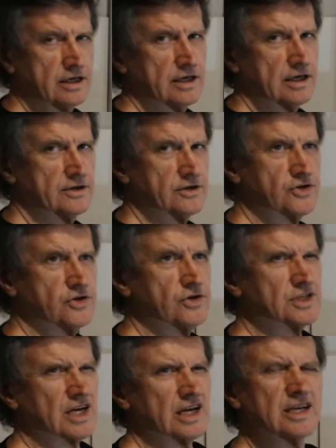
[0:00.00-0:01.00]
and students
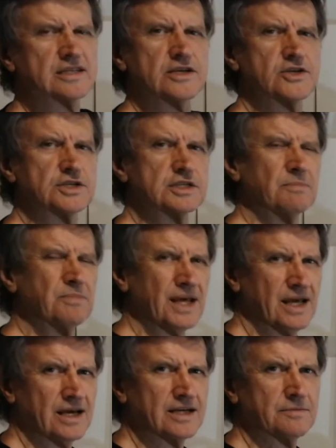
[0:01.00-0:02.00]
say, does it just
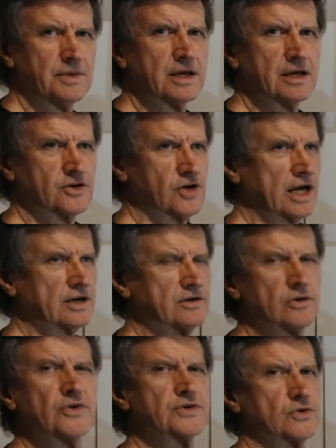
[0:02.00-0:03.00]
appear to be contracted
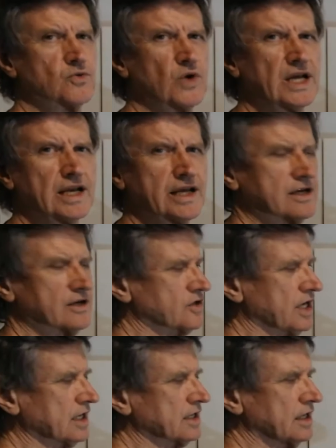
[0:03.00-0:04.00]
or is it really
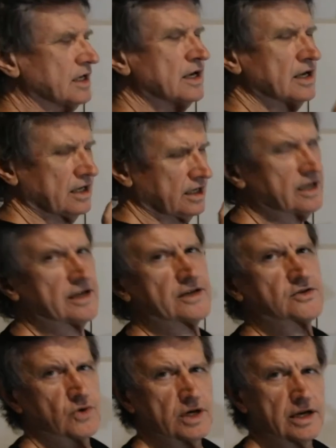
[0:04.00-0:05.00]
contracted? It is
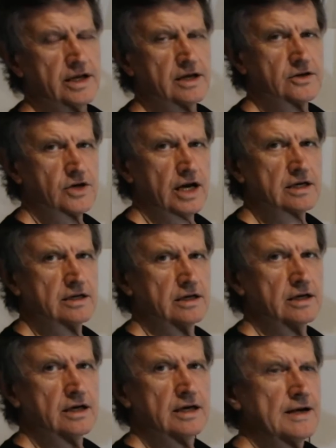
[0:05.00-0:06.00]
really contracted,
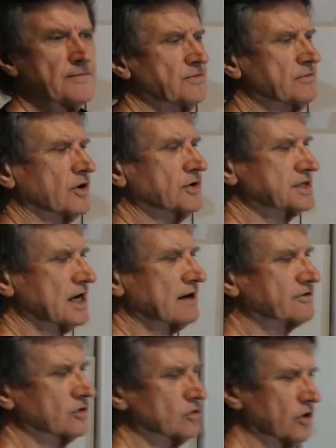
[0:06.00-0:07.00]
because
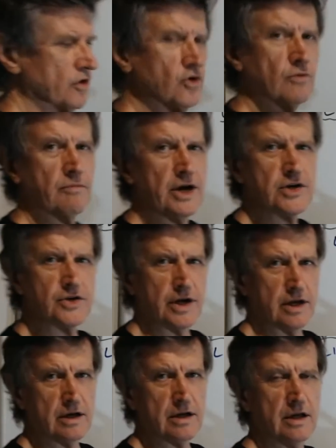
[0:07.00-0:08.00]
after all, you're measuring
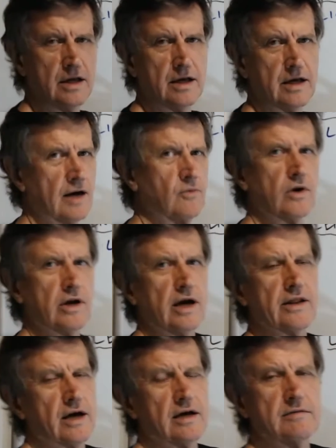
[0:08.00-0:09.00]
it, and what
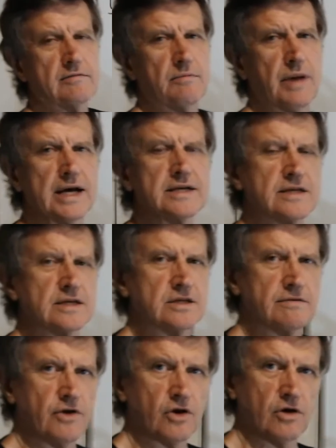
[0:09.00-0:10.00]
other basis have
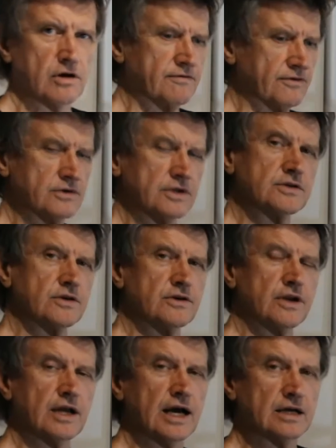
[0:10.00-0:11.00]
you got for
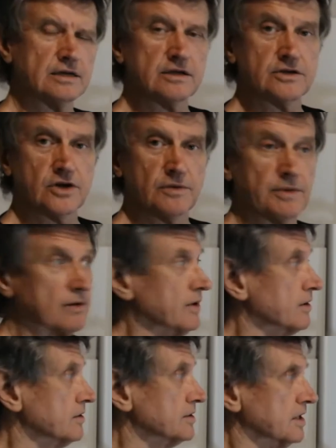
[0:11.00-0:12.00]
determining
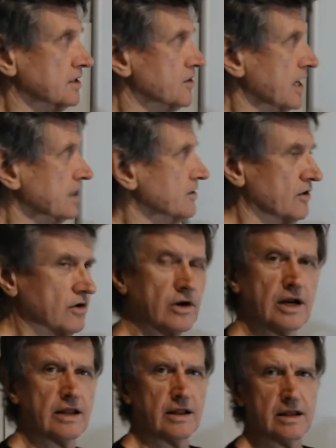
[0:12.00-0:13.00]
whether it's contracted or not
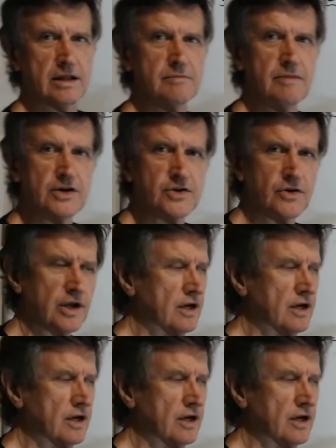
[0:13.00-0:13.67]
other than measuring it?